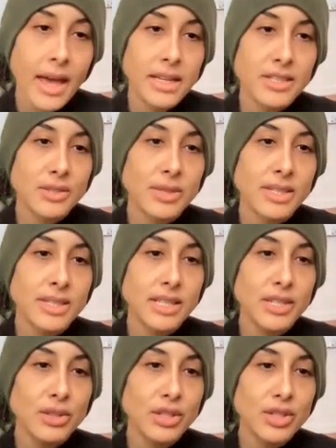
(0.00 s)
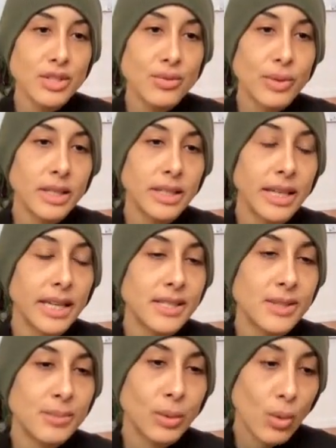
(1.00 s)
And as you continue to just really
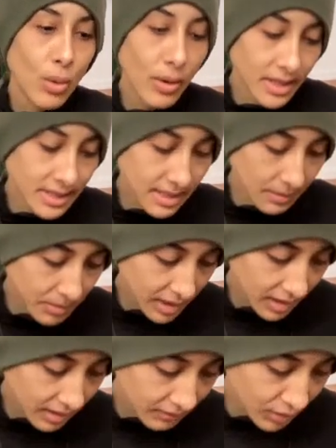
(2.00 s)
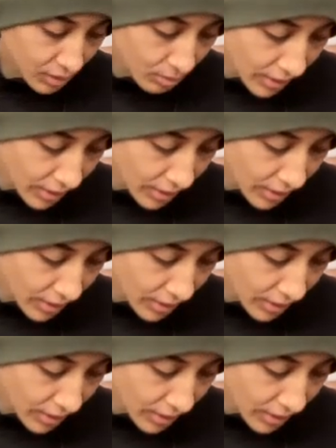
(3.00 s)
explore the deepening of your